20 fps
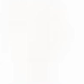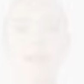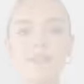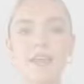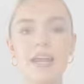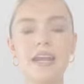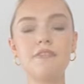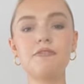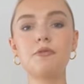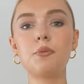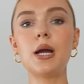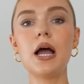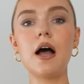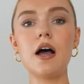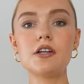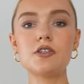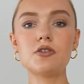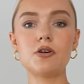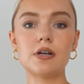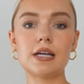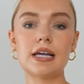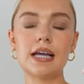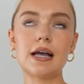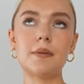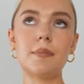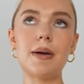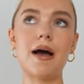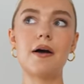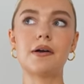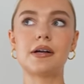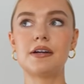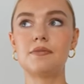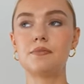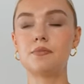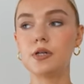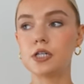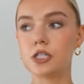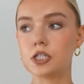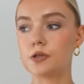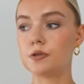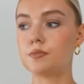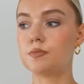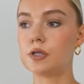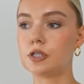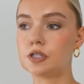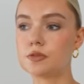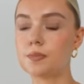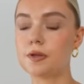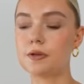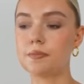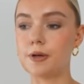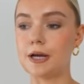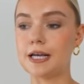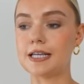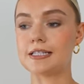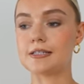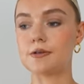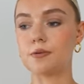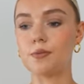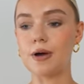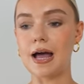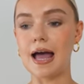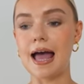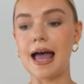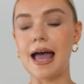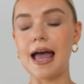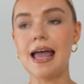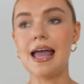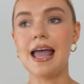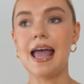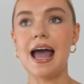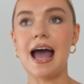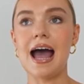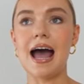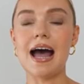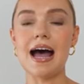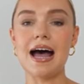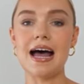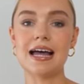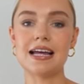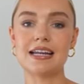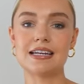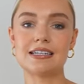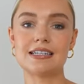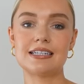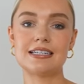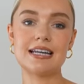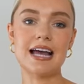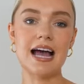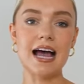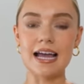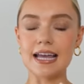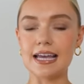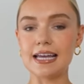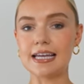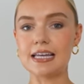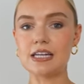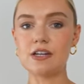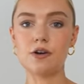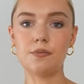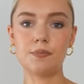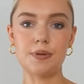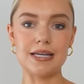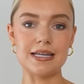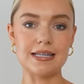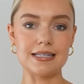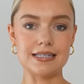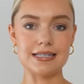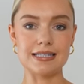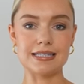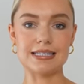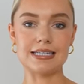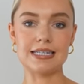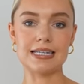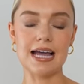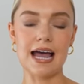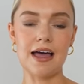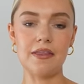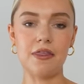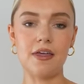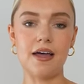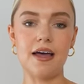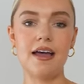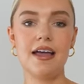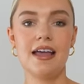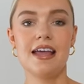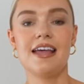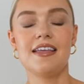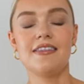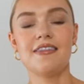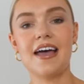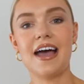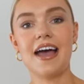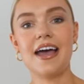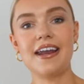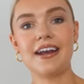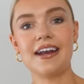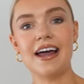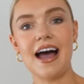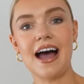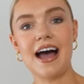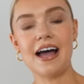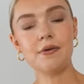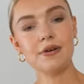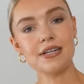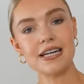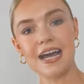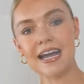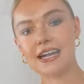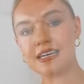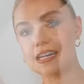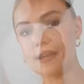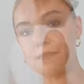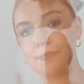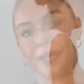And then if we are talking about kind of multiple ways to wear and tying in your pieces together, then I would add a